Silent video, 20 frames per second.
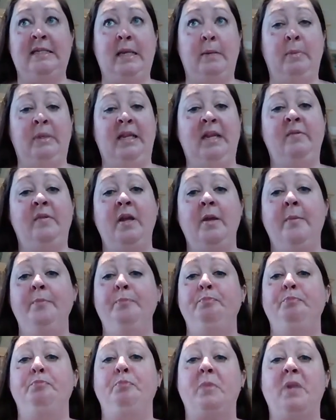I believe.
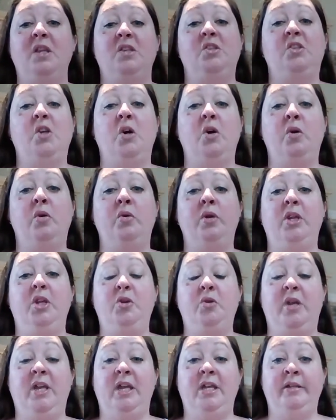So
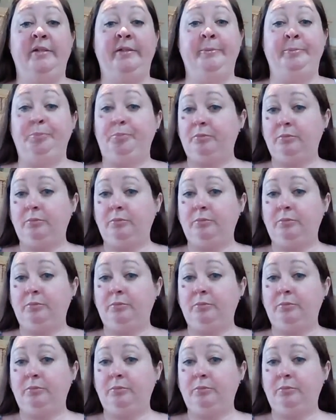you can